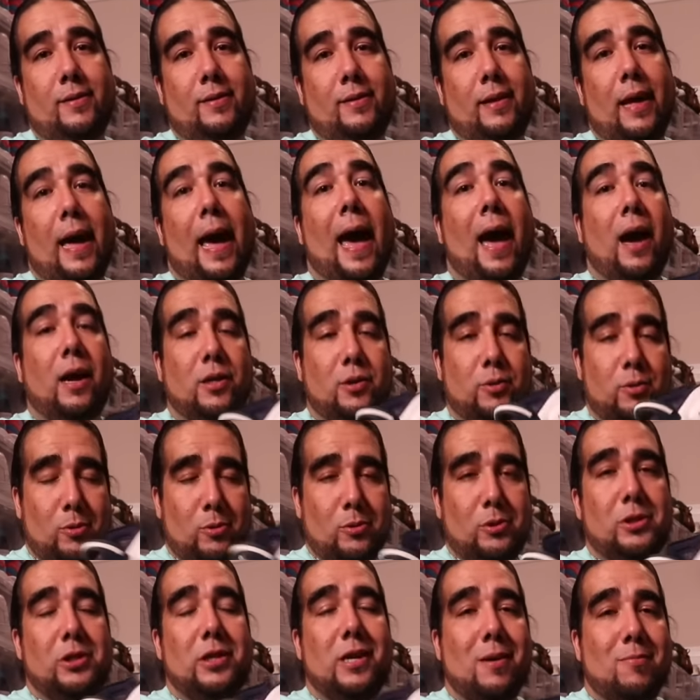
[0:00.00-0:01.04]
the actual
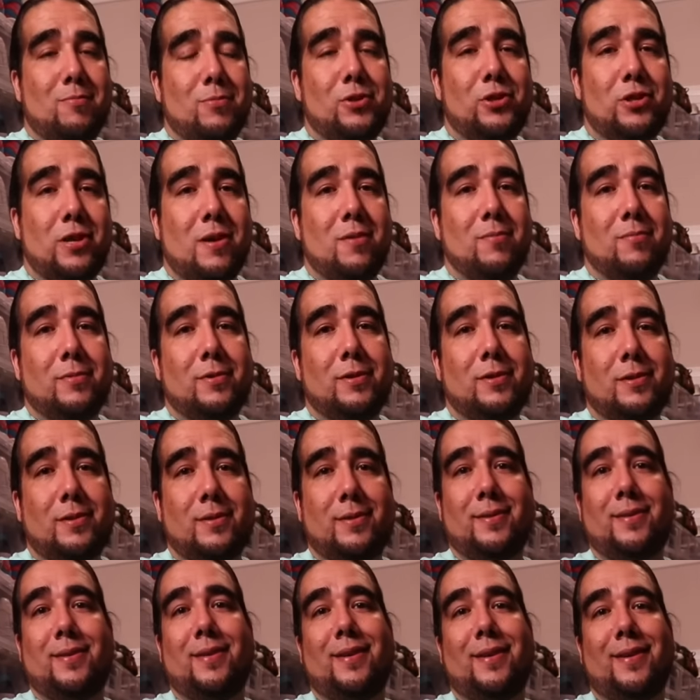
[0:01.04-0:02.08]
gym gems
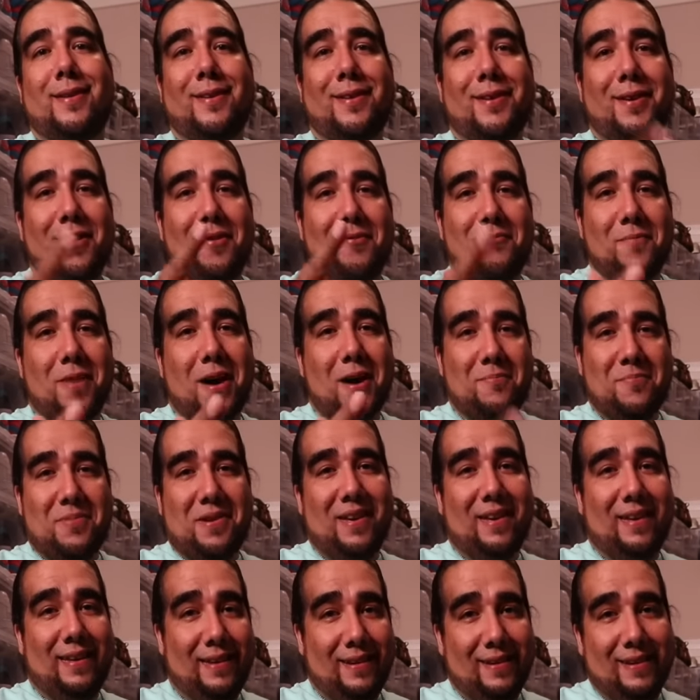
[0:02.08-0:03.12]
of my P
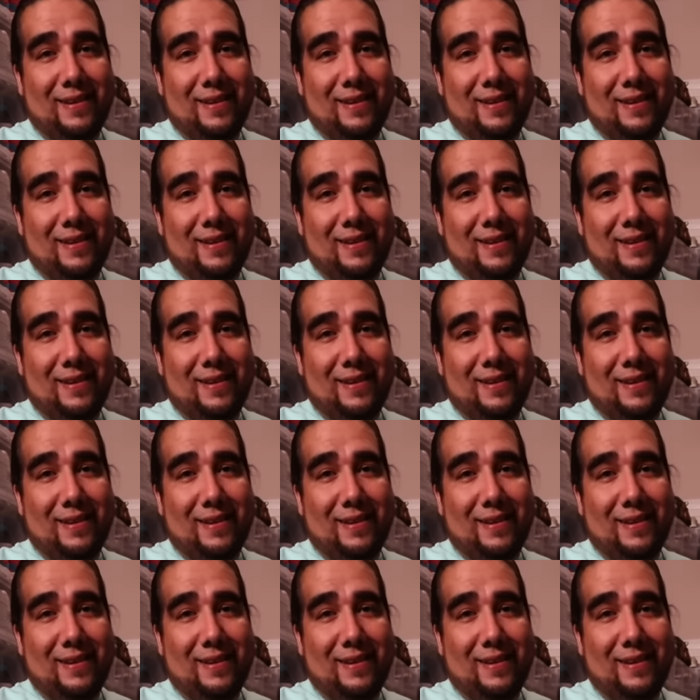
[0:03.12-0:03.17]
E